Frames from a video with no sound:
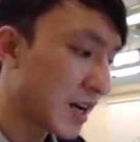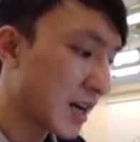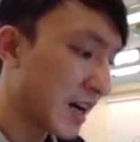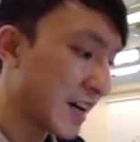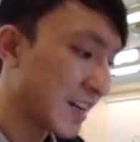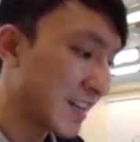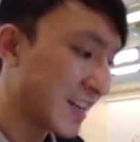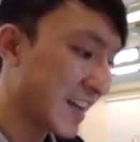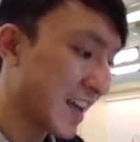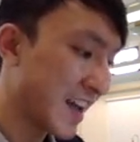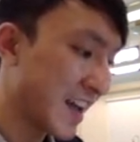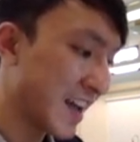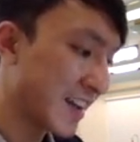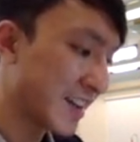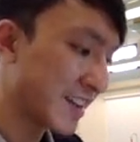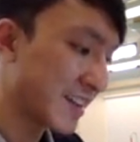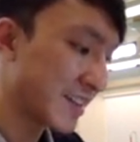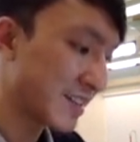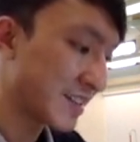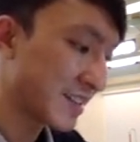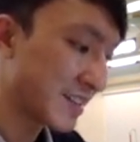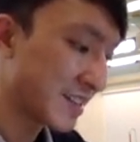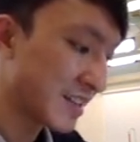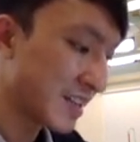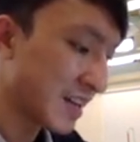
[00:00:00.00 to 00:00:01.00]
again,
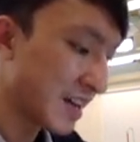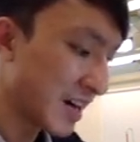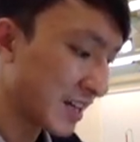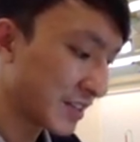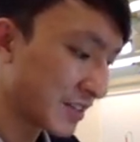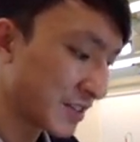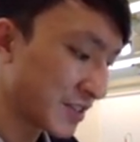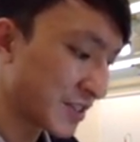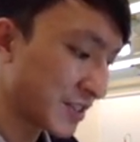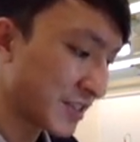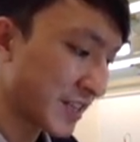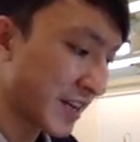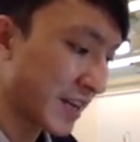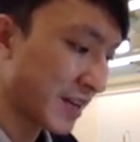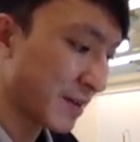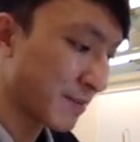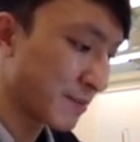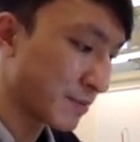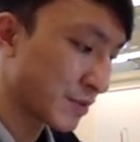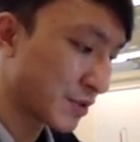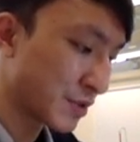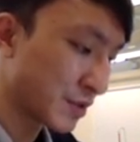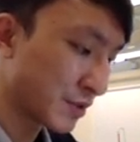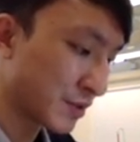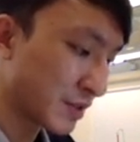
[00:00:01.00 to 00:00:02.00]
are the same.
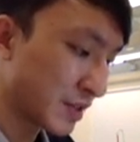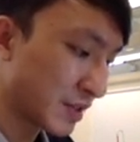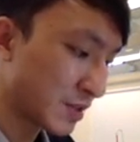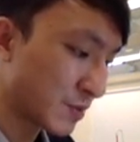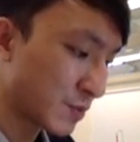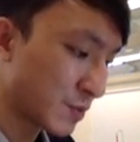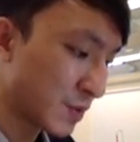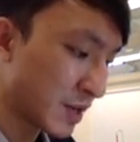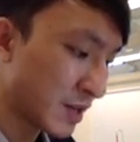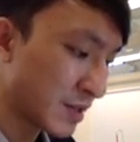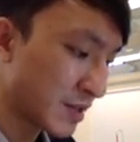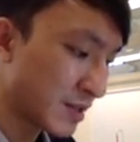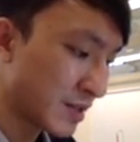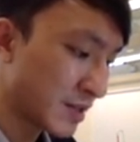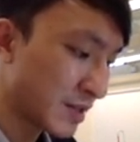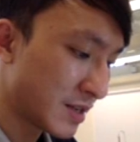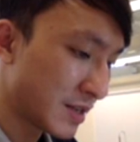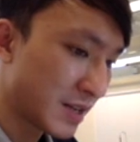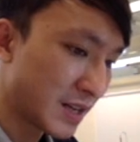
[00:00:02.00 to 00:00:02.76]
So this one,